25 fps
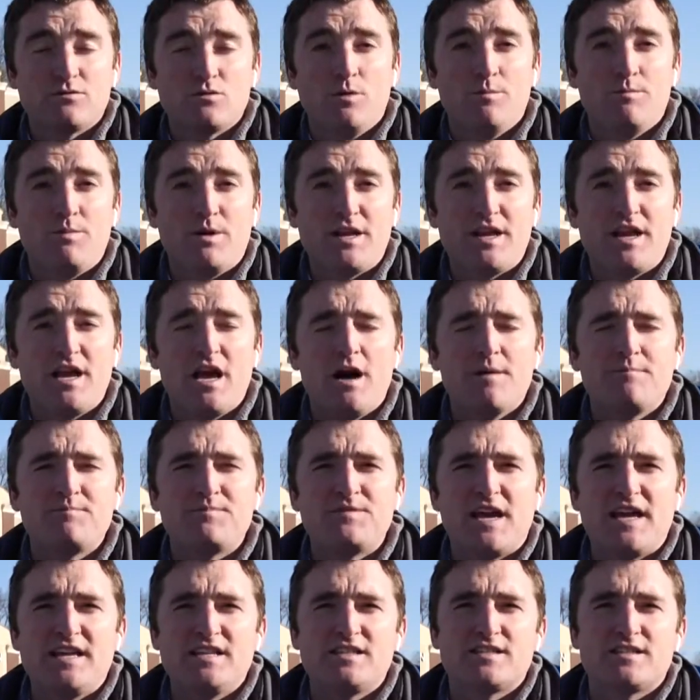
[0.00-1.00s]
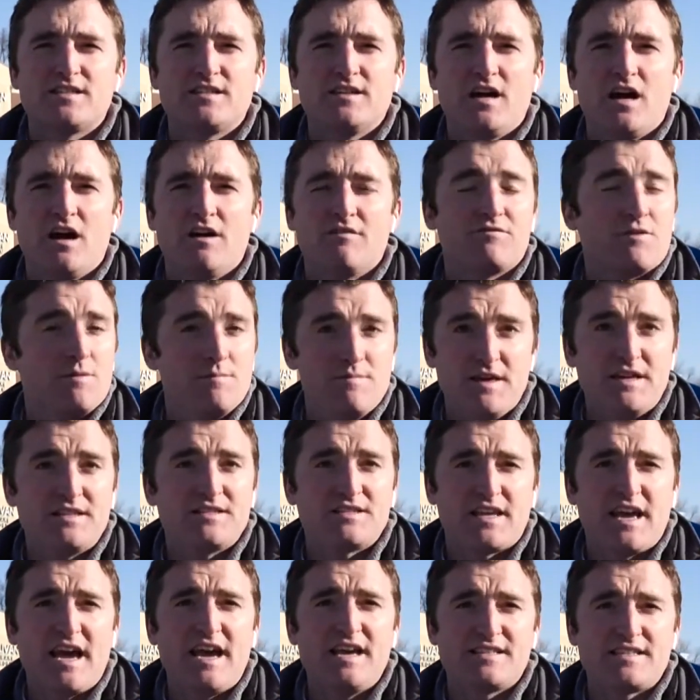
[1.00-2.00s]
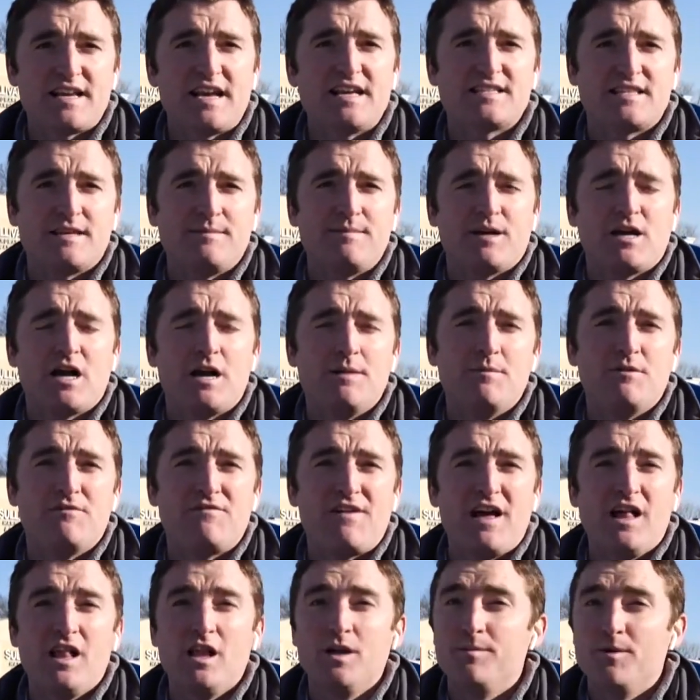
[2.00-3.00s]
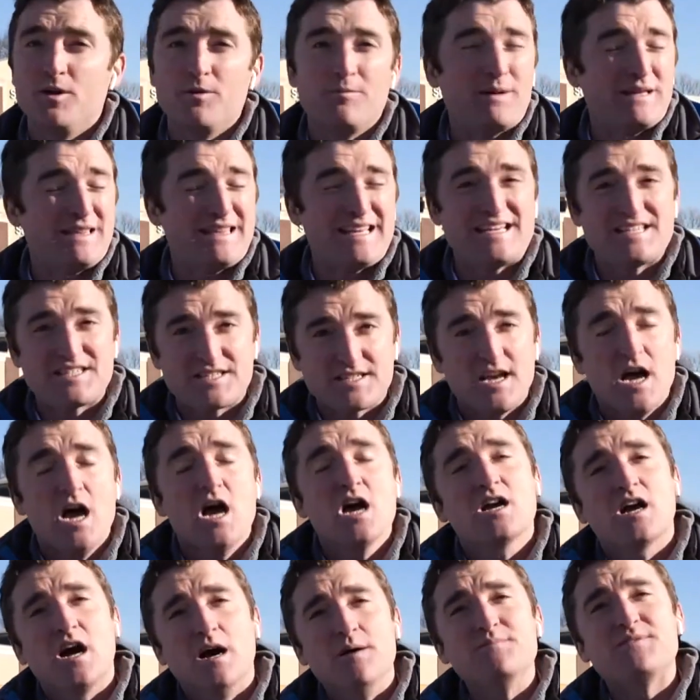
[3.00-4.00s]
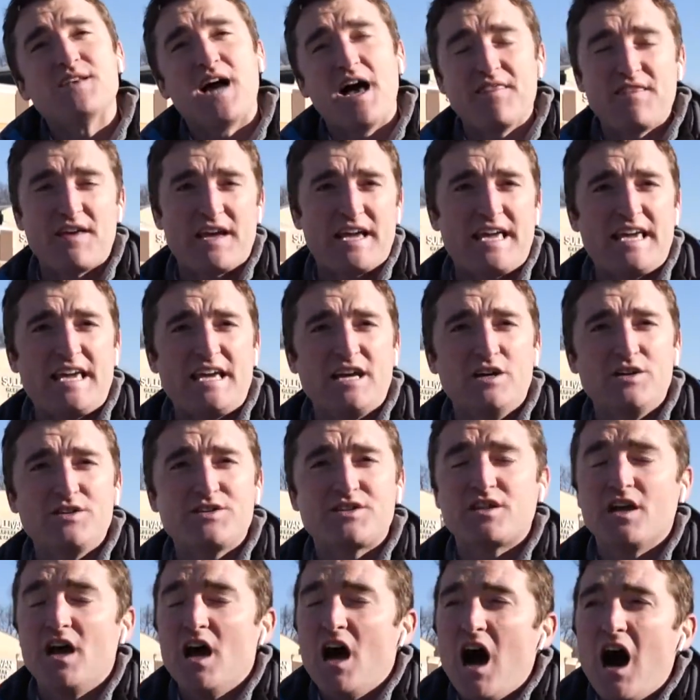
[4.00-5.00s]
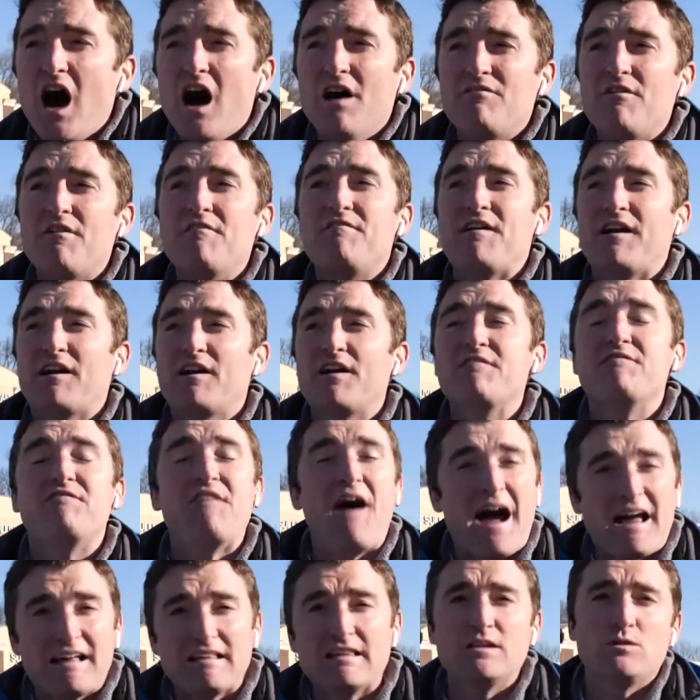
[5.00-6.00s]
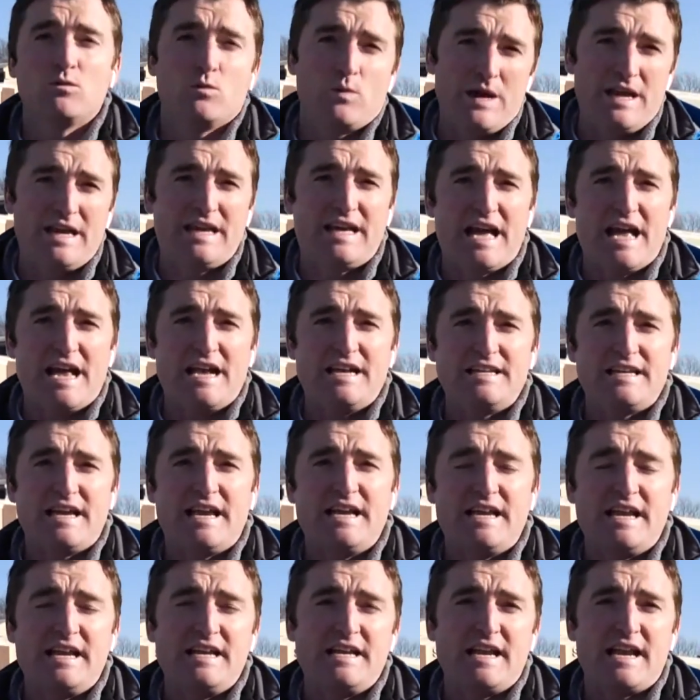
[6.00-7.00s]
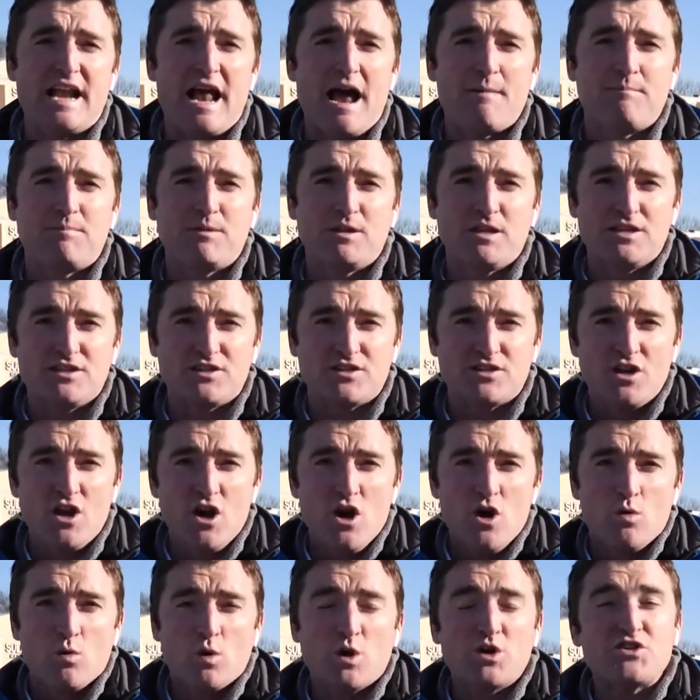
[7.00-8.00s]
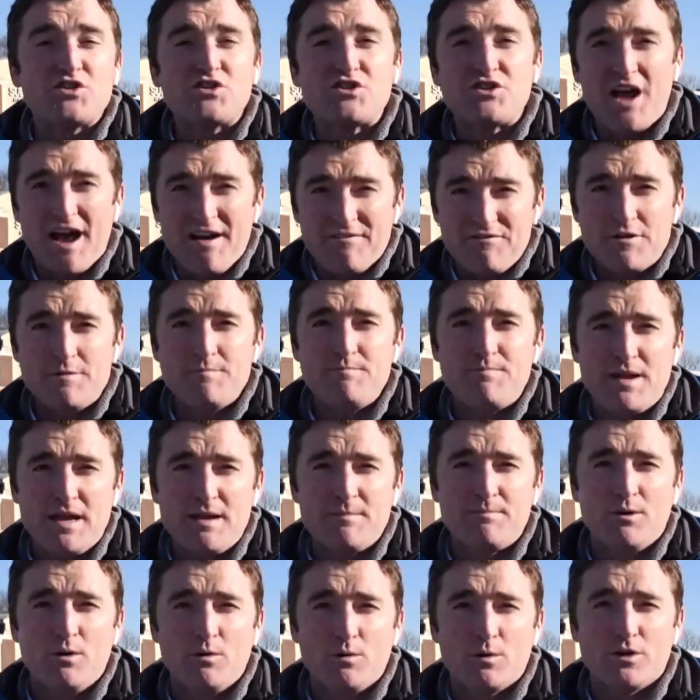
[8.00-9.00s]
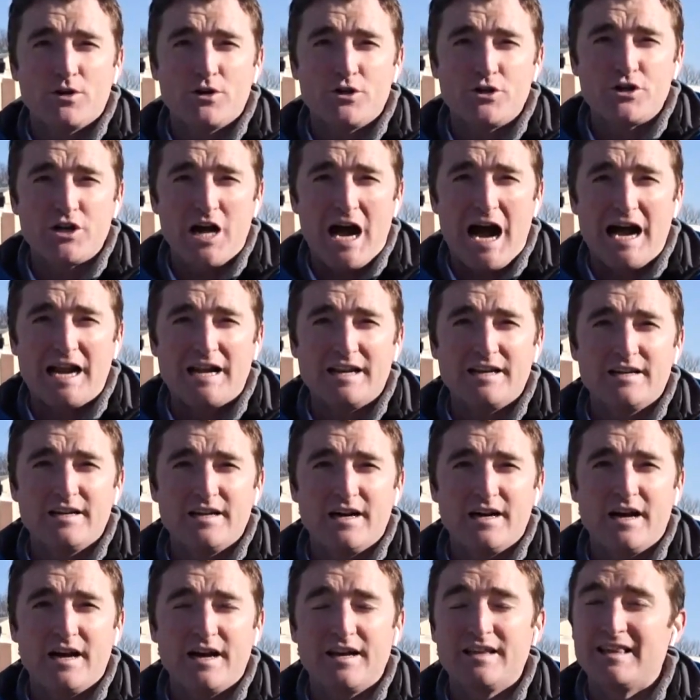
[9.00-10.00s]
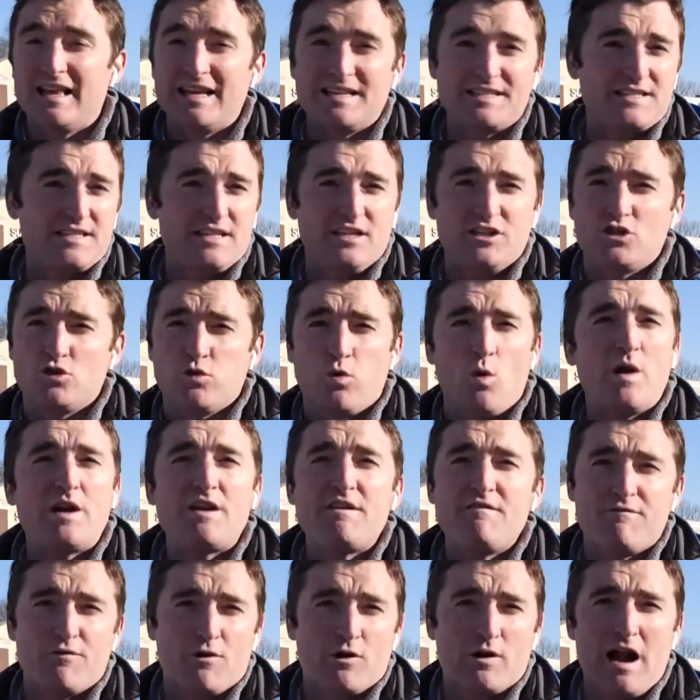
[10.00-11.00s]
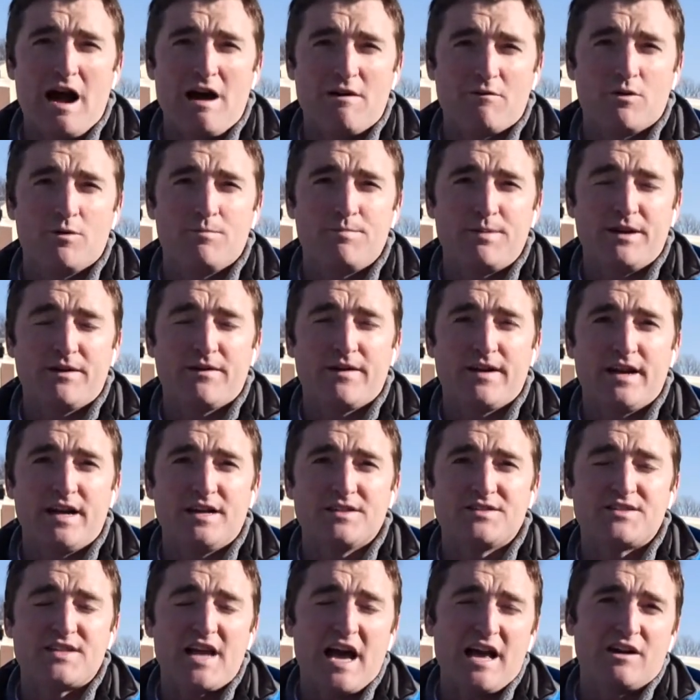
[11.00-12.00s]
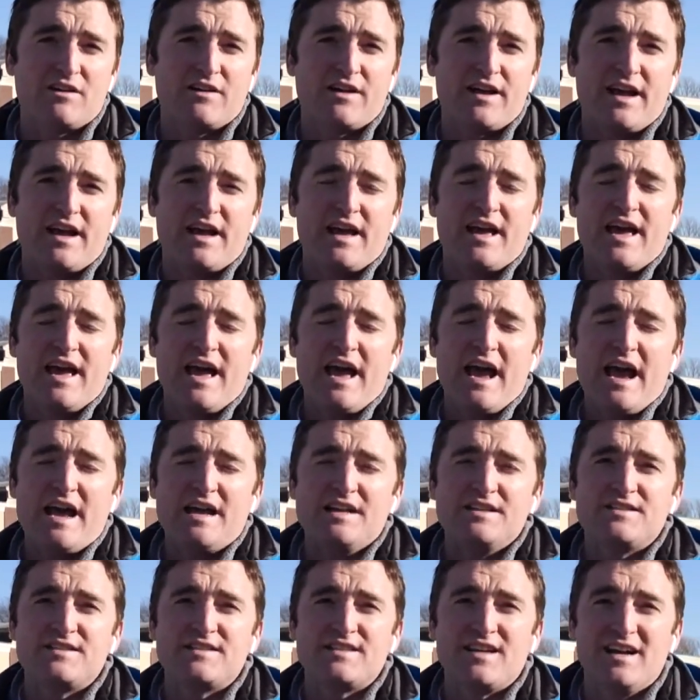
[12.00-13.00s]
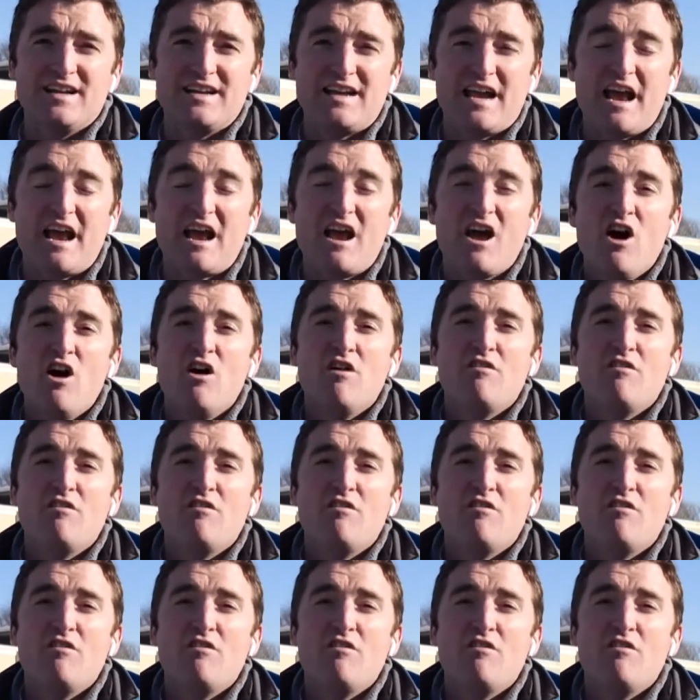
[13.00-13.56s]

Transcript: We'll bring you updates uh, from this case as they become available. But this comes on the heels of a very violent weekend in Indianapolis where seven people were shot in less than a 24-hour period on Saturday and Sunday.